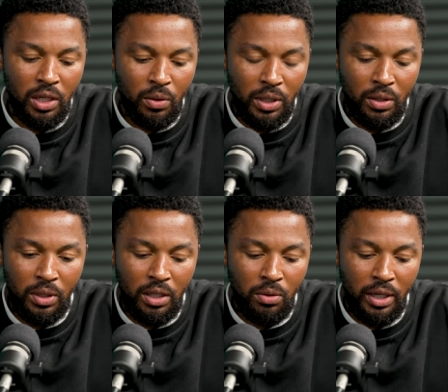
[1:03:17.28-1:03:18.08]
when
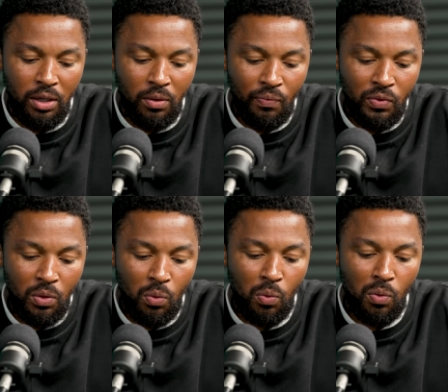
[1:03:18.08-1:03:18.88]
I lungelo,
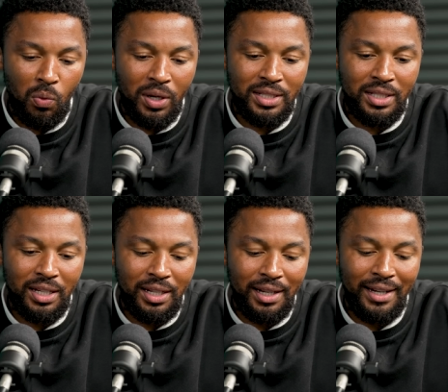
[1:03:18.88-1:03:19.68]
was
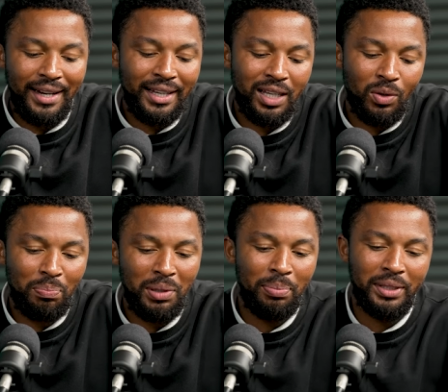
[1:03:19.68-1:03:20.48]
linking
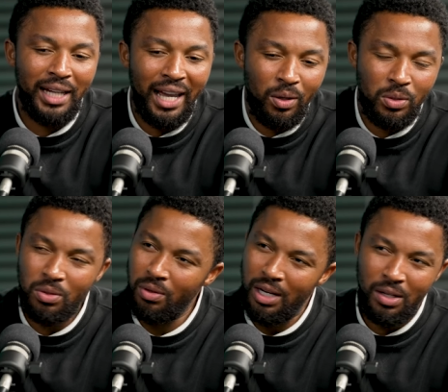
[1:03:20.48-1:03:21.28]
with people that I
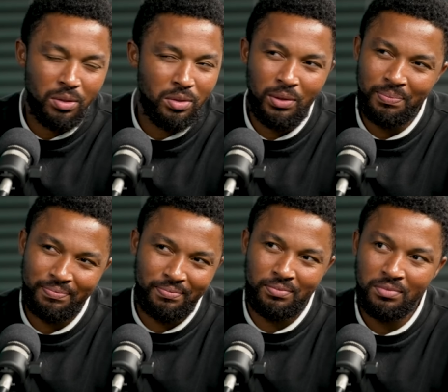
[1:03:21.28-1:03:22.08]
also are also.
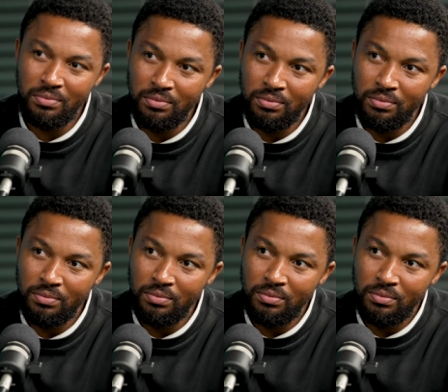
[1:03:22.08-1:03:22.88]

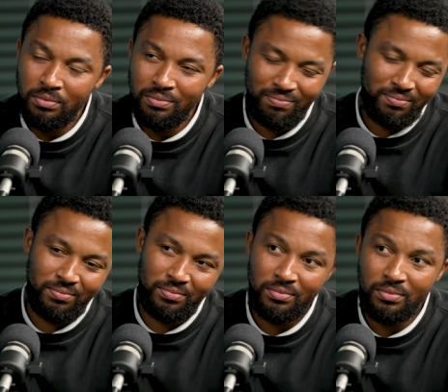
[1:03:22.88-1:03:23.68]

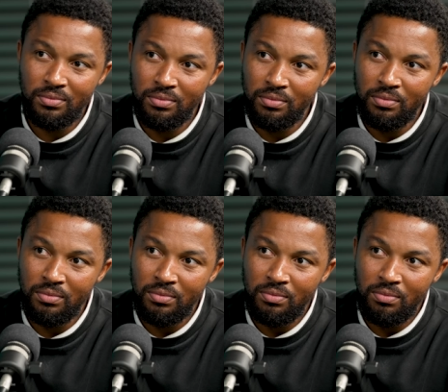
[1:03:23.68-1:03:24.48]

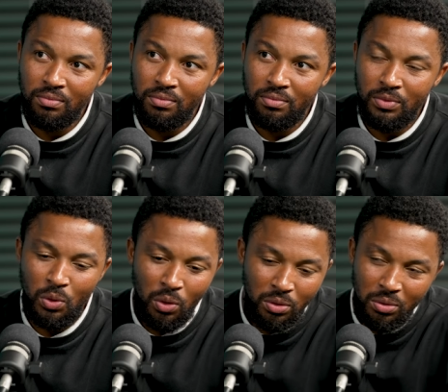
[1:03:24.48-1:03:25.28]

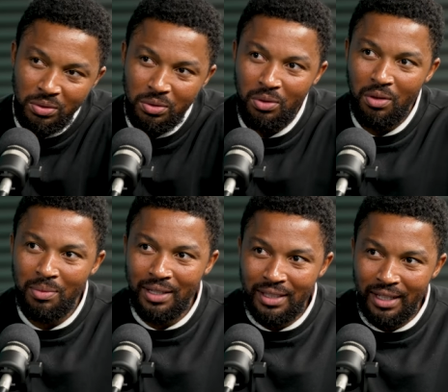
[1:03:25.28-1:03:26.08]
No Tutu, no
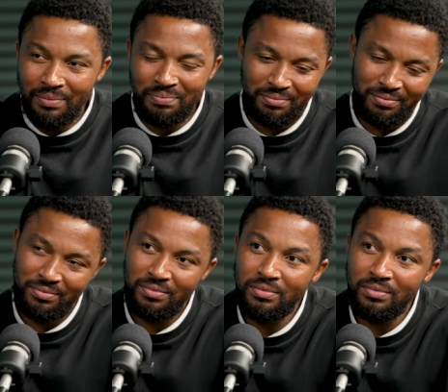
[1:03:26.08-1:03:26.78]
Mandela.